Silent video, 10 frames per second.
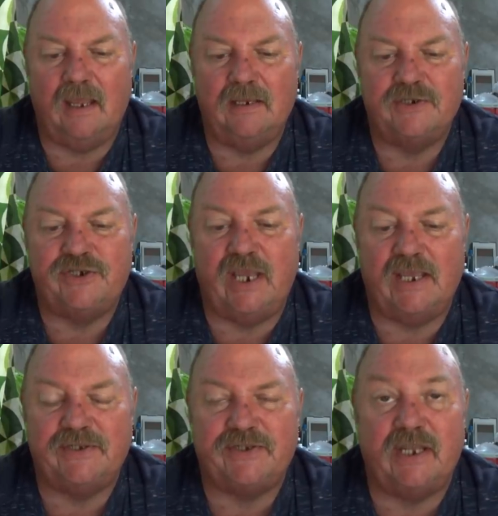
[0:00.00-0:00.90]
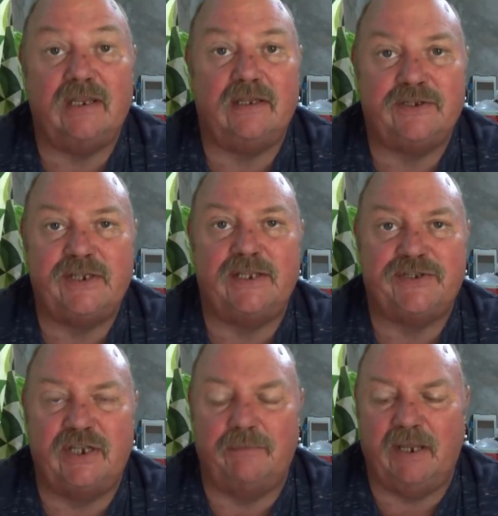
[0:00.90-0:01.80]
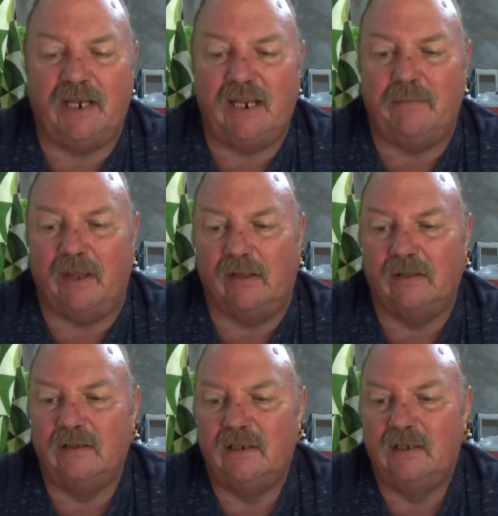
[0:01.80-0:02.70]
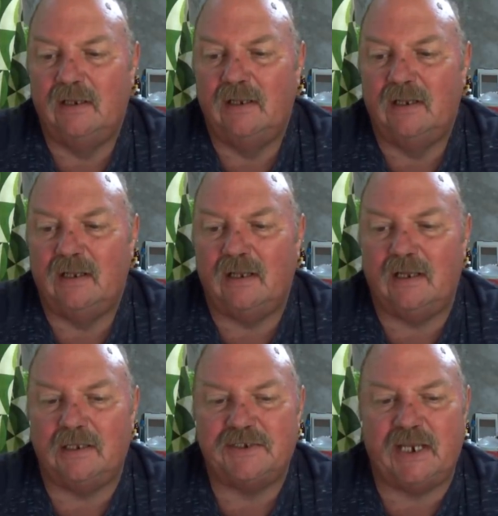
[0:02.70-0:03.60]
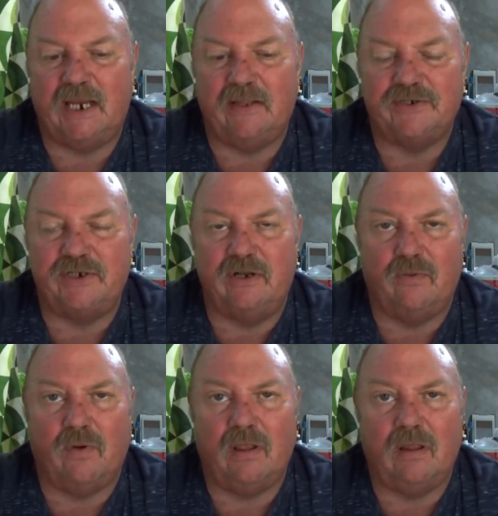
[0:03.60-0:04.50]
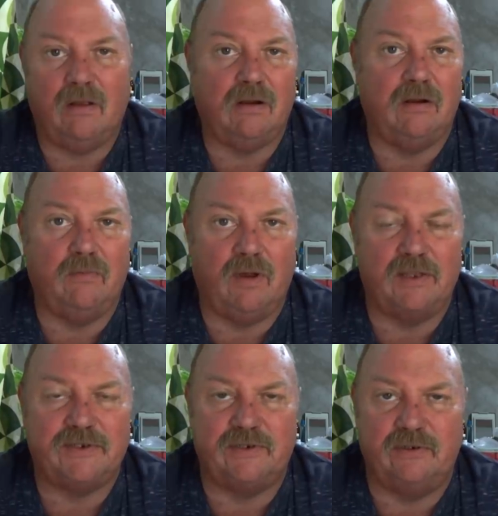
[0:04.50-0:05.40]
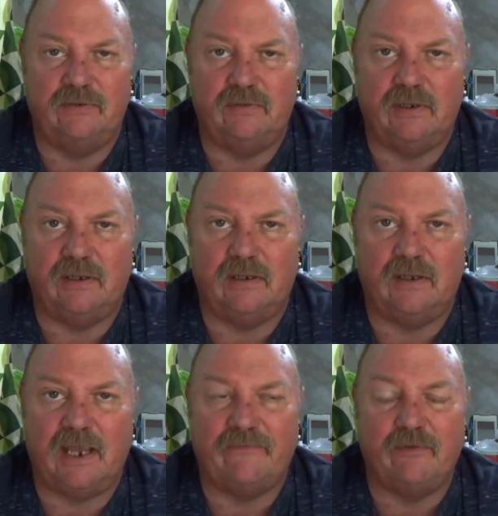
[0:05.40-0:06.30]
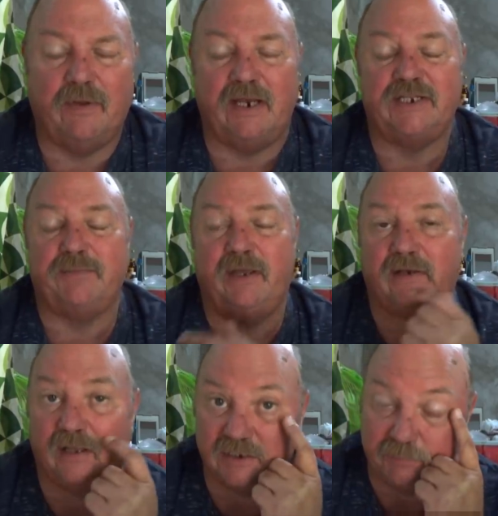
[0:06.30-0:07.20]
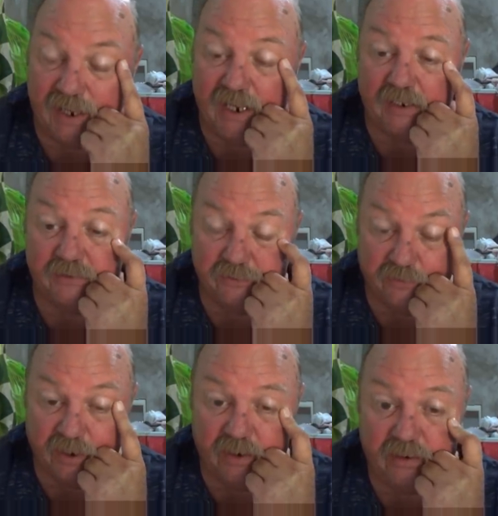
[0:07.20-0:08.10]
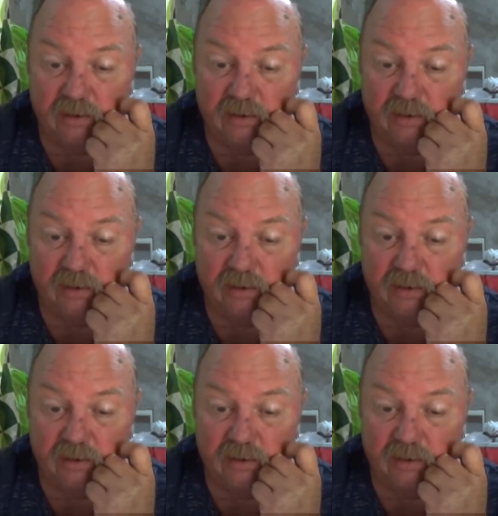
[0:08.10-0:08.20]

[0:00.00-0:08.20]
She has since sent me an email saying that she no longer wants to have the money spent on spaying and neutering,